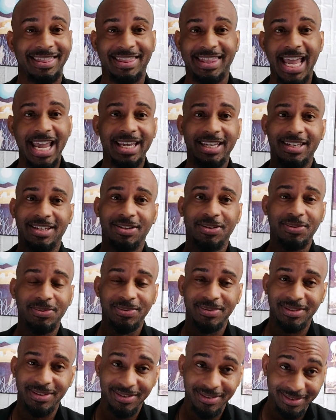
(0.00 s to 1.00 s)
Thank
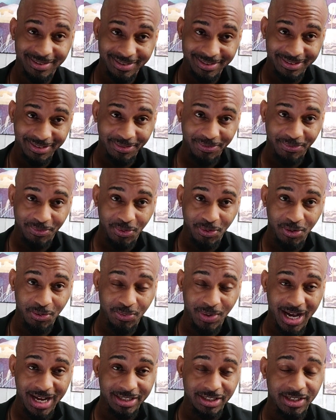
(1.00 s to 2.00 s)
you for
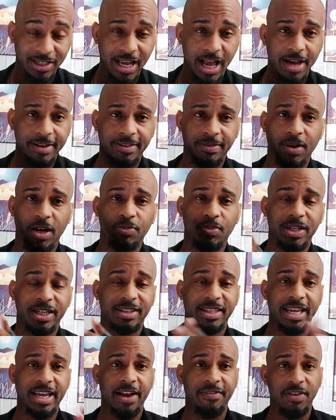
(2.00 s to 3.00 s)
watching. I want
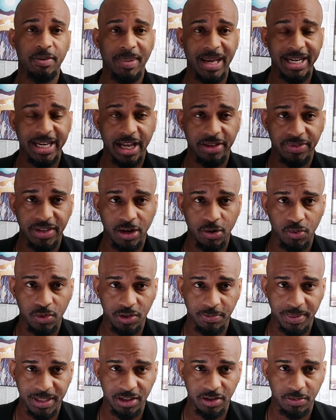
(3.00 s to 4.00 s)
to thank everybody out there who
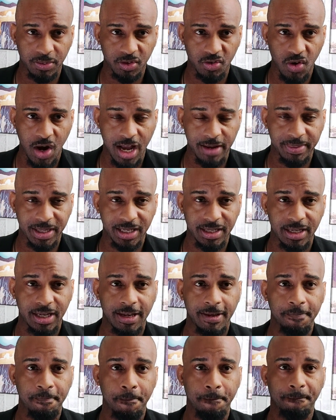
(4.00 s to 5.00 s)
has been subscribing.
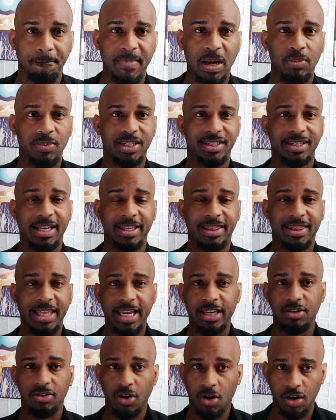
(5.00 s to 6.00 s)
I want to say
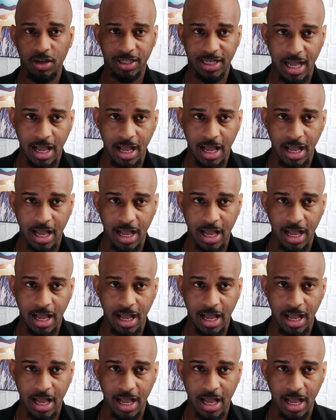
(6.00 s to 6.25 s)
thank you to all the